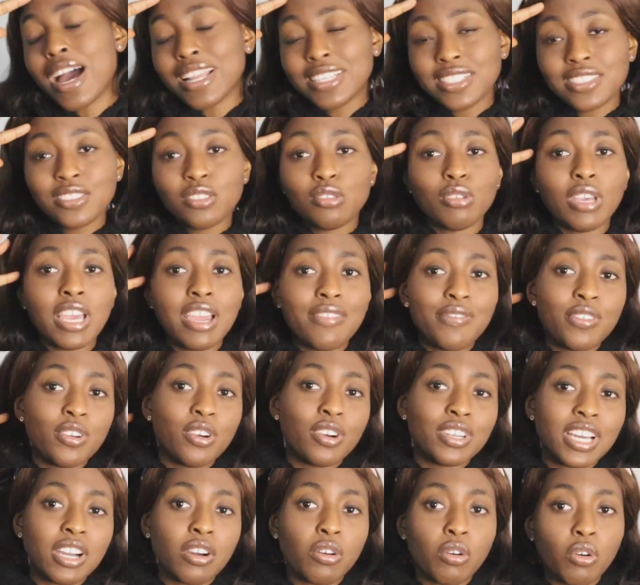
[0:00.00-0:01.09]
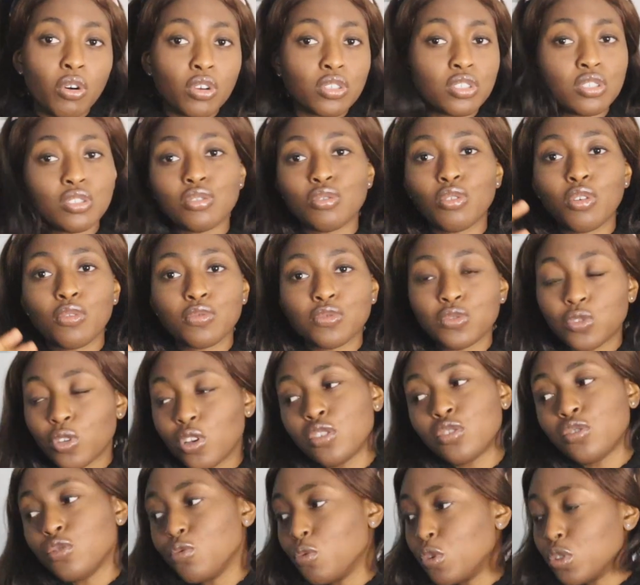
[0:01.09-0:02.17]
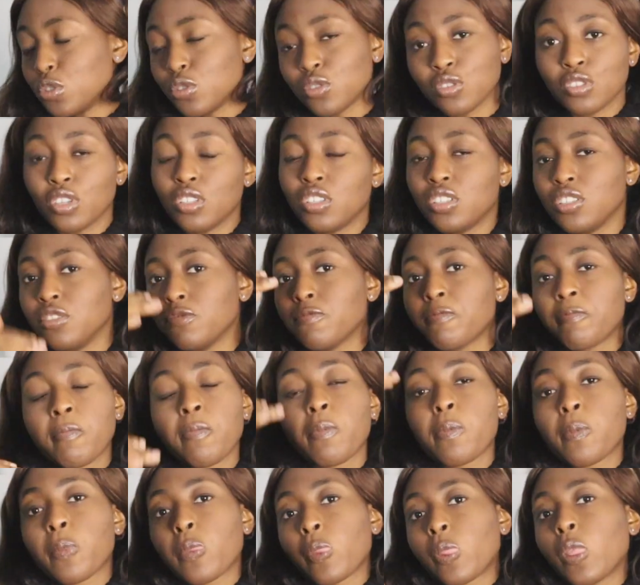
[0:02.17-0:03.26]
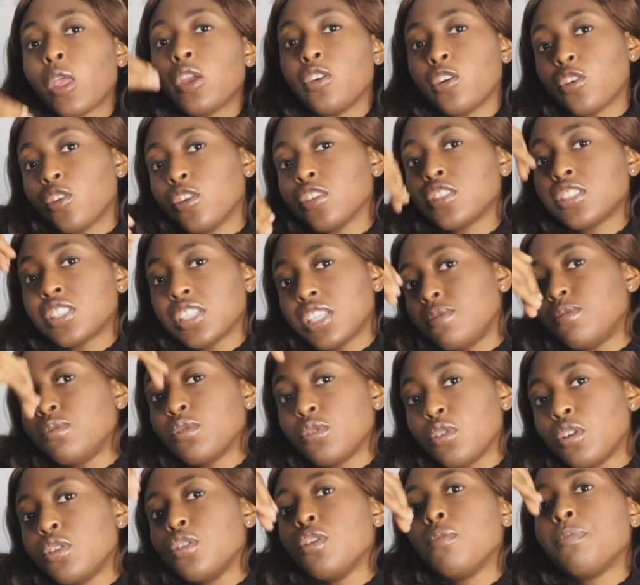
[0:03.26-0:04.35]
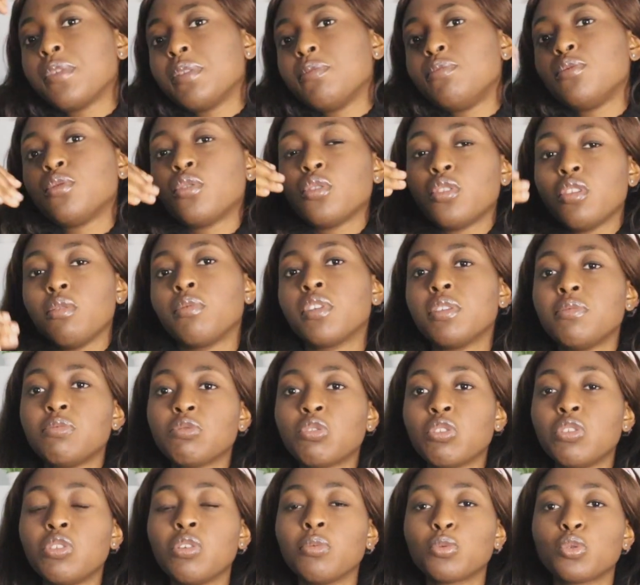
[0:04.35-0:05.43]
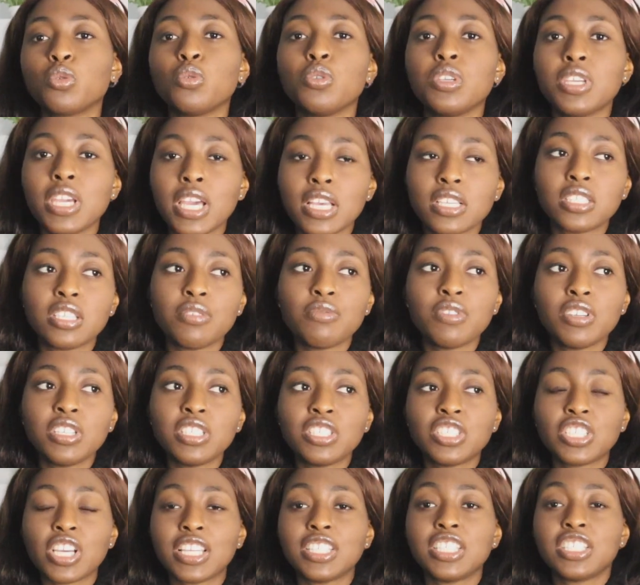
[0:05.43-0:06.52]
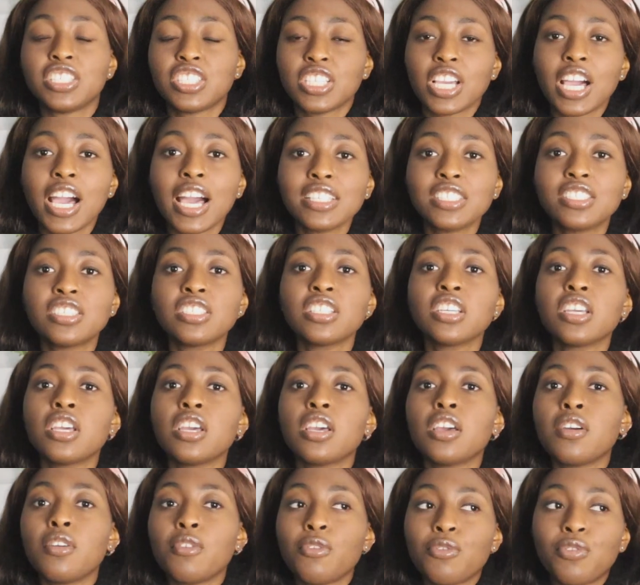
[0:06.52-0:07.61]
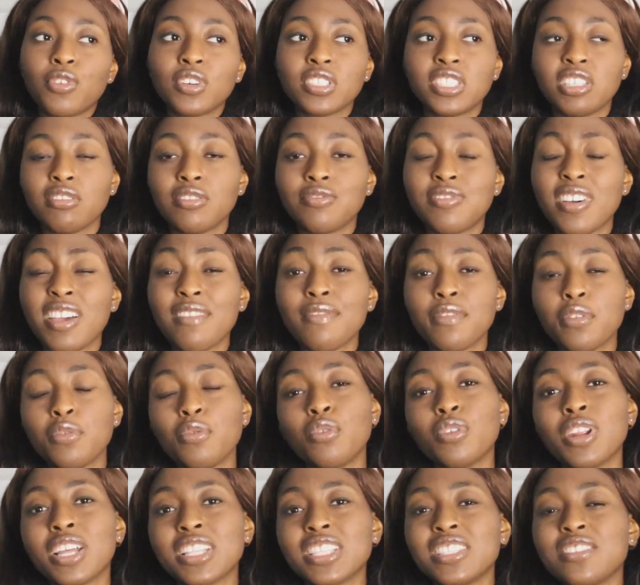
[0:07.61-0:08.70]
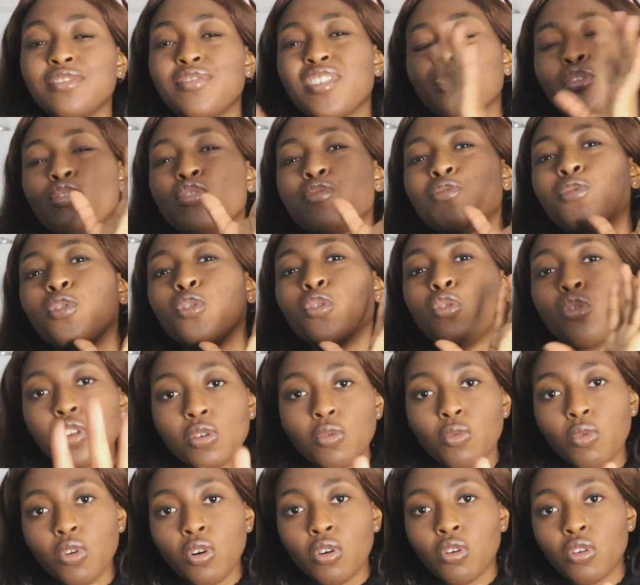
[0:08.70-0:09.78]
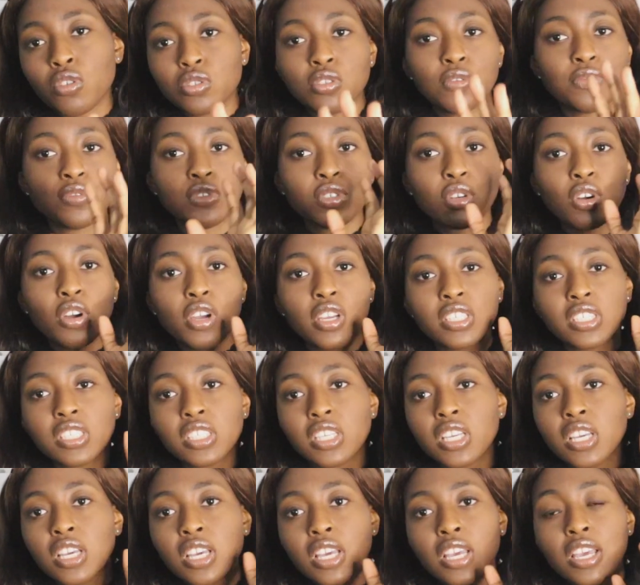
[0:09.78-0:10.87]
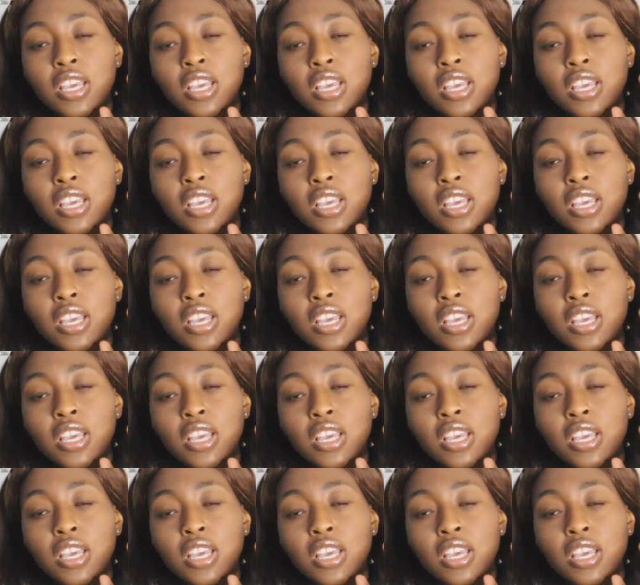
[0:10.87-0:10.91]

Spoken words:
adding to every other course of choice you want to study. Your cost keeps going up. So yes, they charge for 75 euro. That is if you're going for only one course of choice.